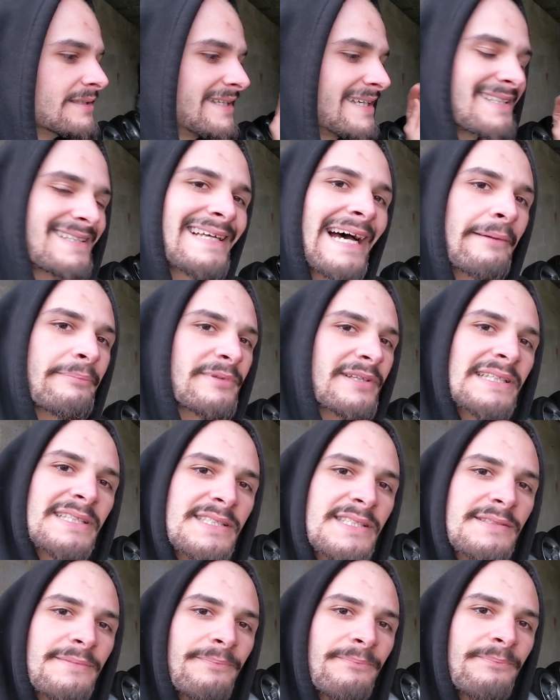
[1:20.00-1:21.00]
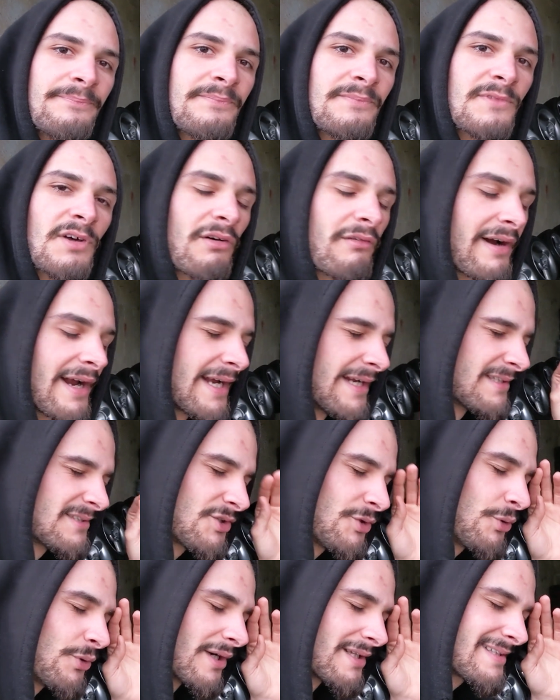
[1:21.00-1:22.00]
The adapters, all right,
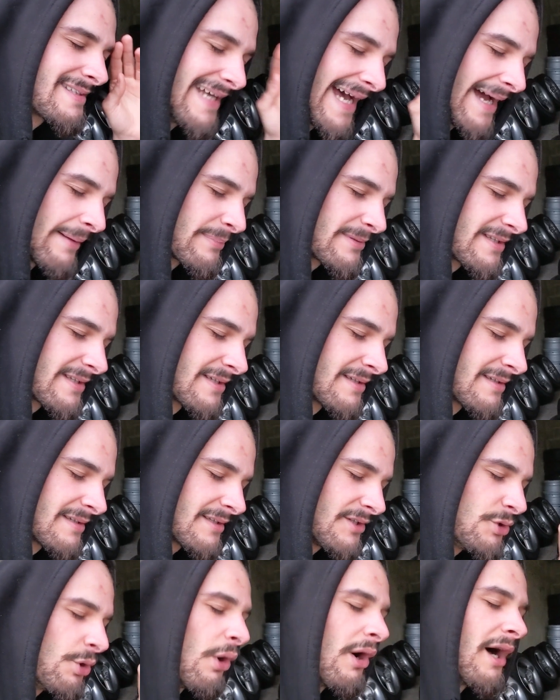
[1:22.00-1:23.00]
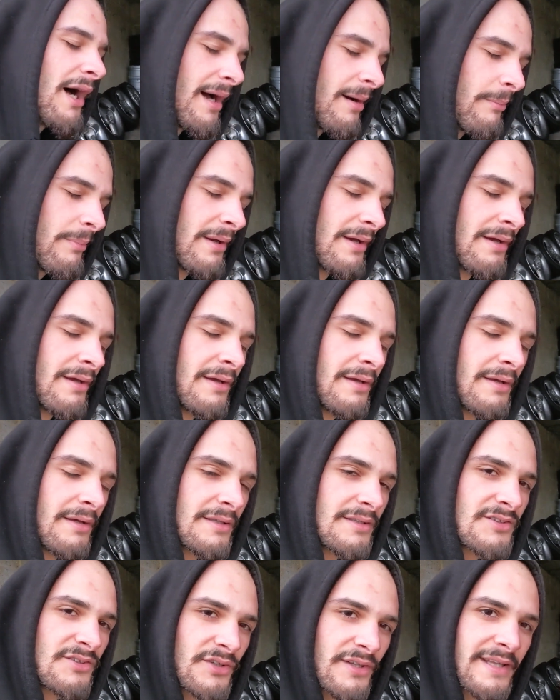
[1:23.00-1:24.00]
to adapt your hub
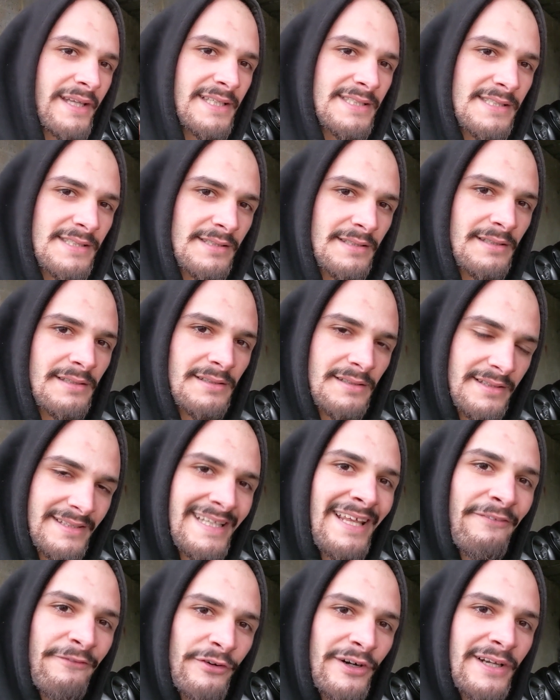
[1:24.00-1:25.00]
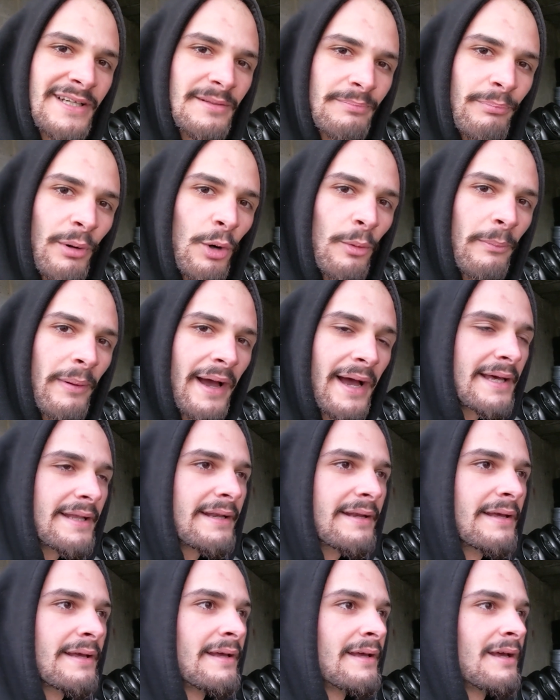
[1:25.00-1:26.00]
to this different bolt
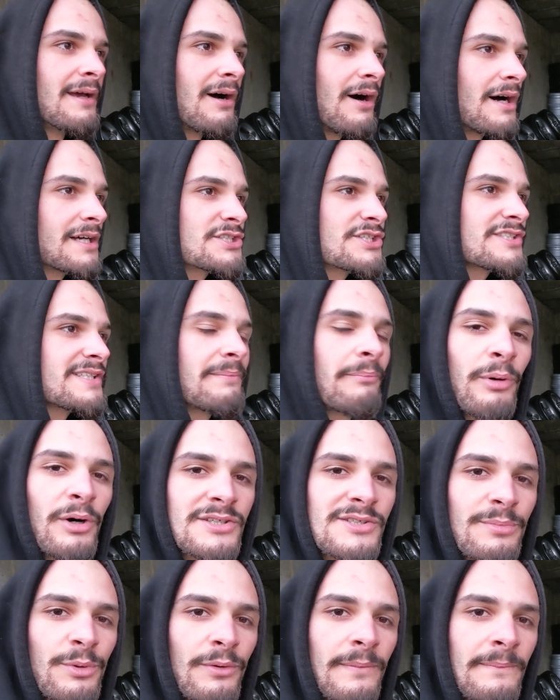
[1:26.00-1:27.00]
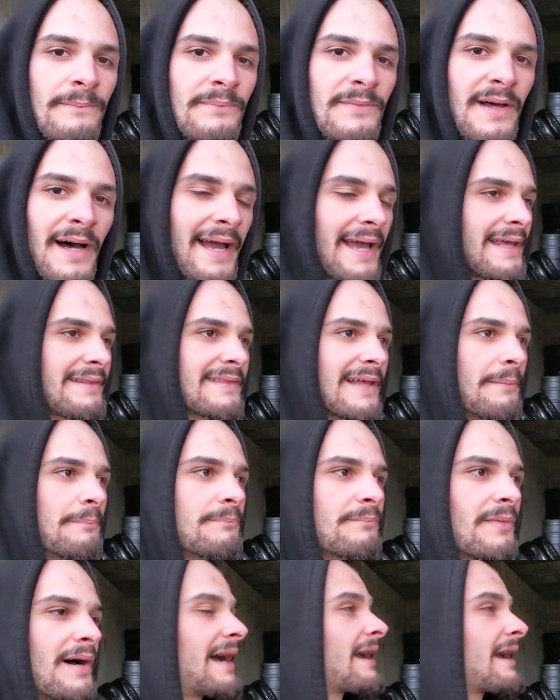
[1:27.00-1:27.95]
pattern are just impossible. I hate them.